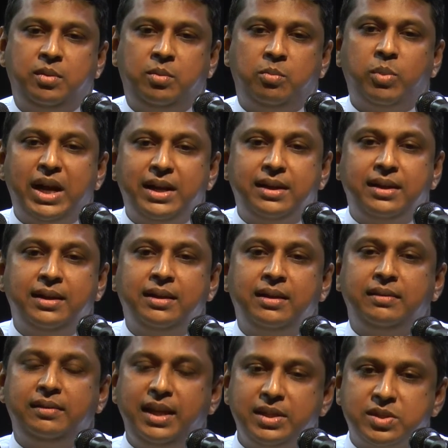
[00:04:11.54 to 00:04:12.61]
but
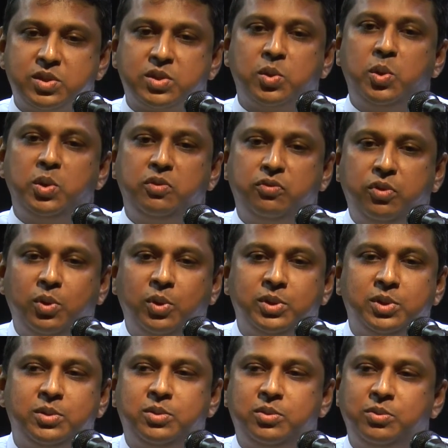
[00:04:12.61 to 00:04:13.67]
they strode forth
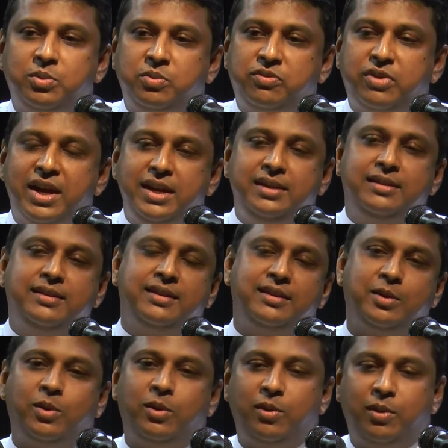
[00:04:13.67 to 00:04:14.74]
to find
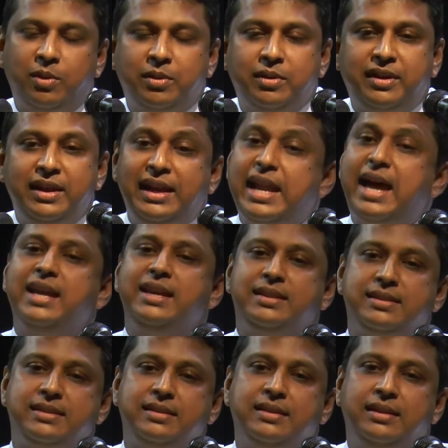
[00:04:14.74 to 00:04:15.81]
or
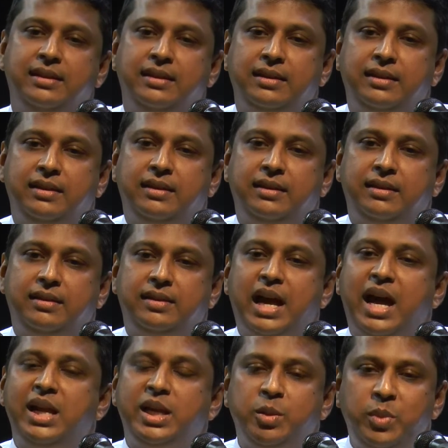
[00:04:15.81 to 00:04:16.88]
realize the
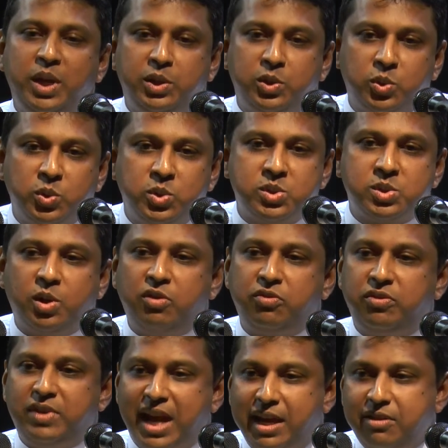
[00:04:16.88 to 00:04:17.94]
ultimate truths of
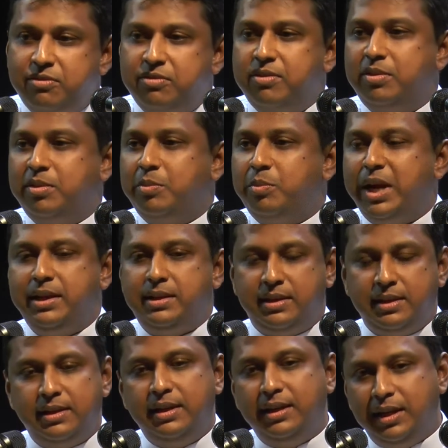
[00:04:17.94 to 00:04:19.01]
life by
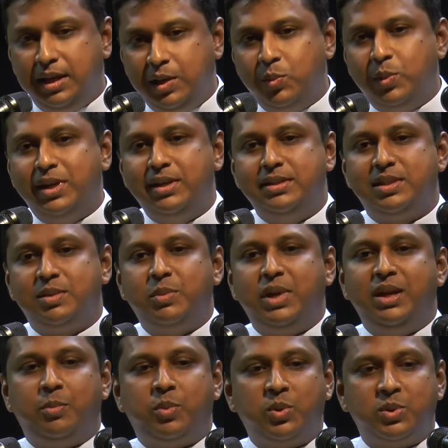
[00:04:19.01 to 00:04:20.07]
turning inwards, by
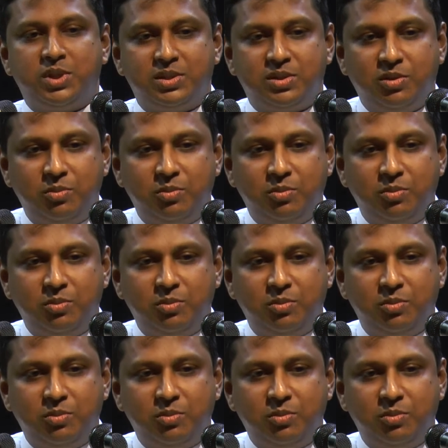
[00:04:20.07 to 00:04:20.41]
a process of